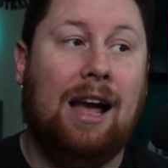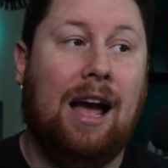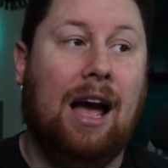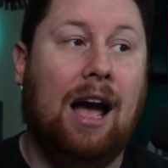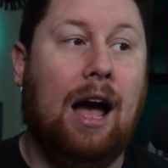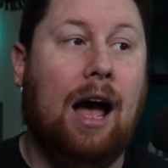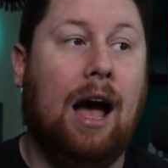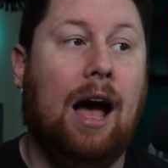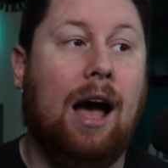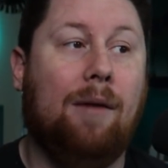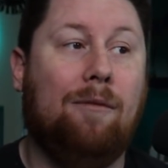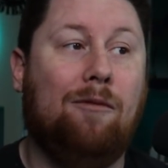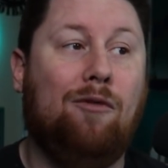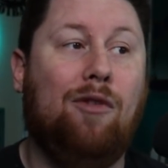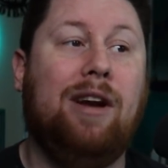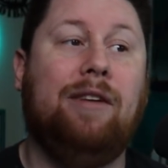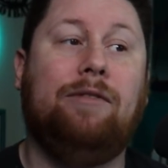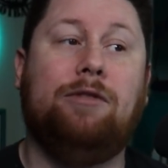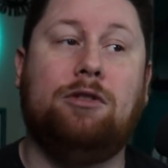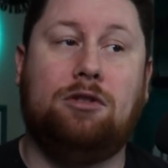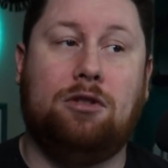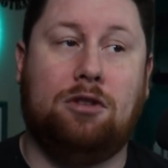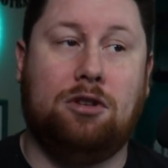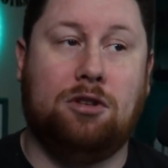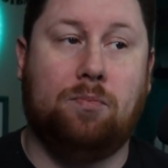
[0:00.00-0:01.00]
Uh,
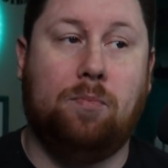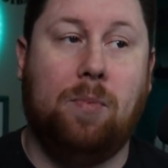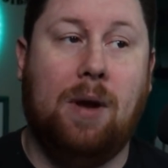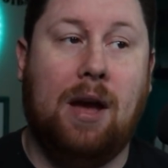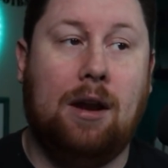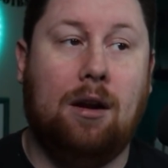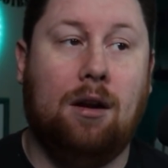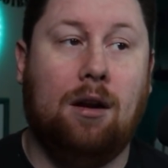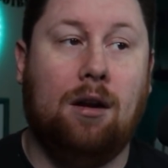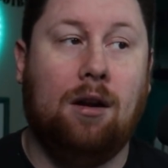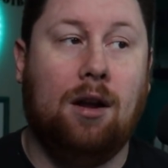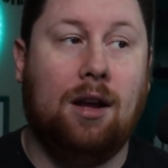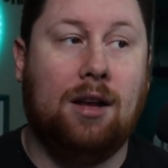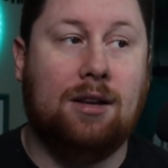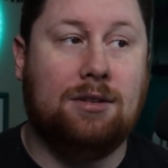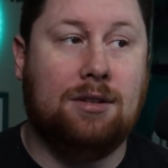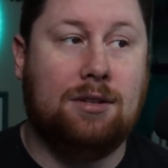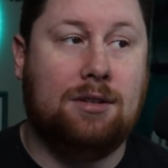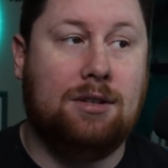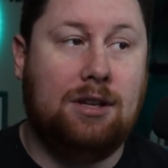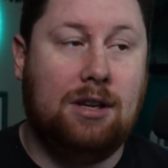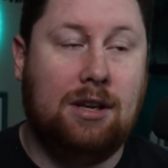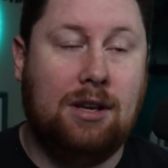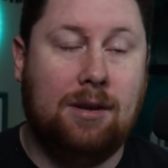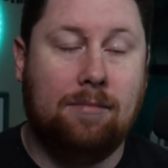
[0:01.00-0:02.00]
Ravens are just better as
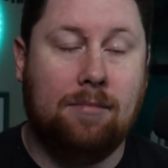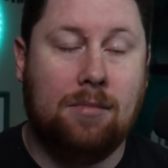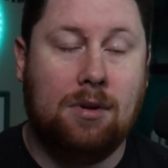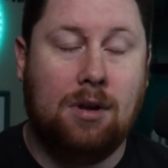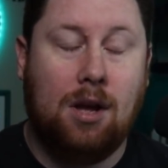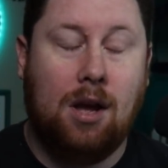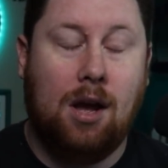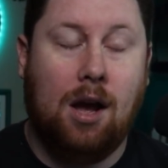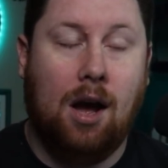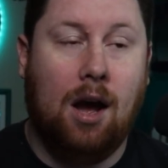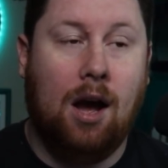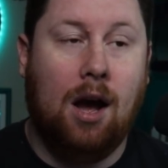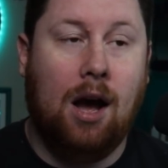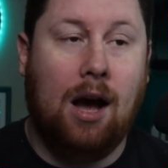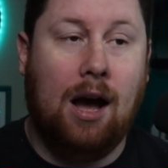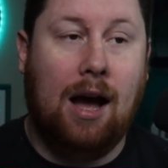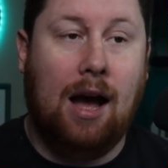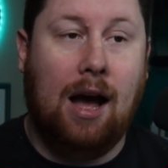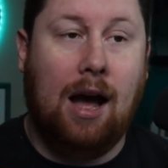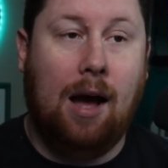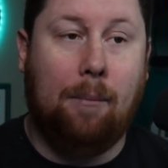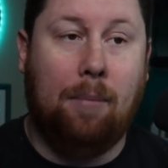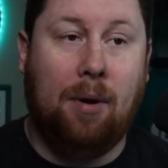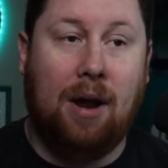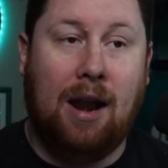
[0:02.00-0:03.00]
a team. Uh,
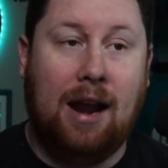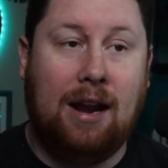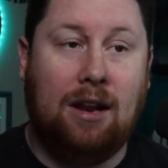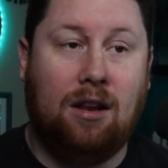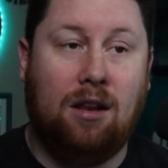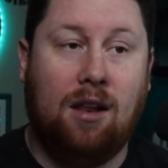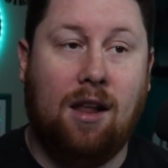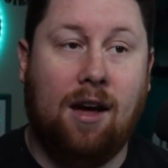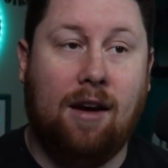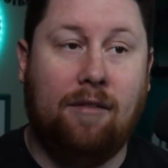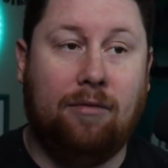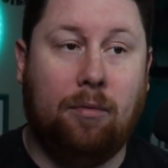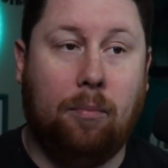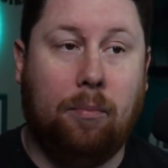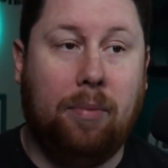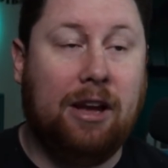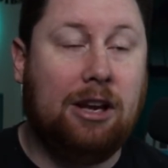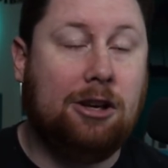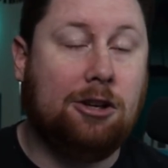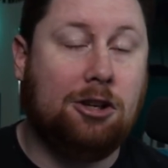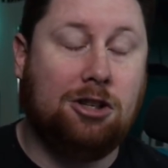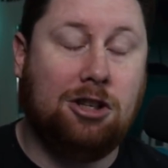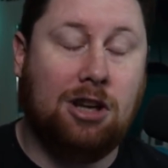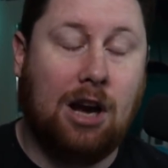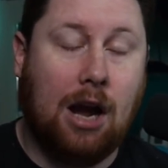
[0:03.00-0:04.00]
but I'd love a
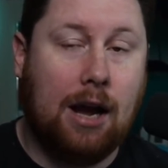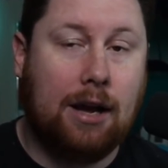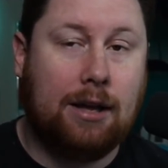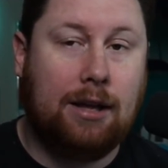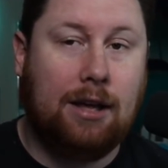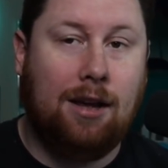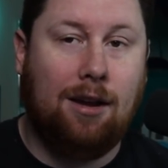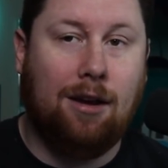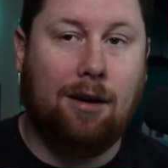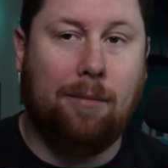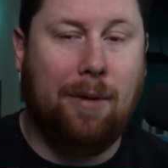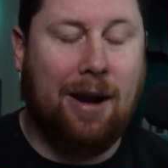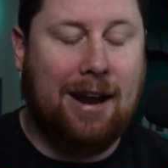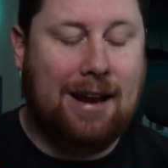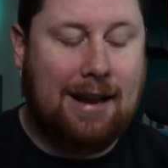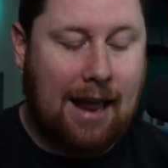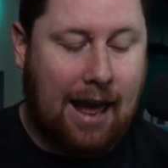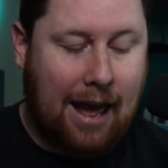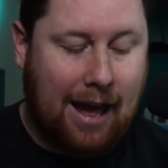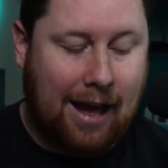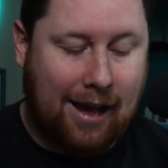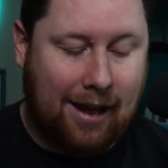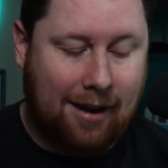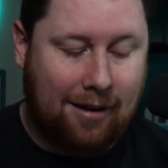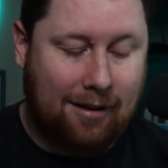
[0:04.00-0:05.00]
big shock here. My
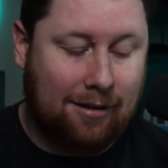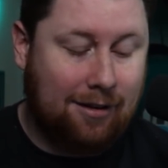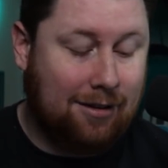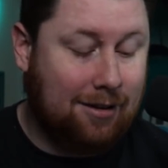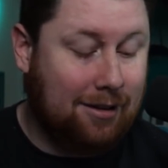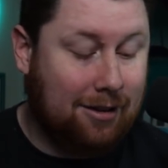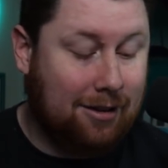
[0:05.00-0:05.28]
dad,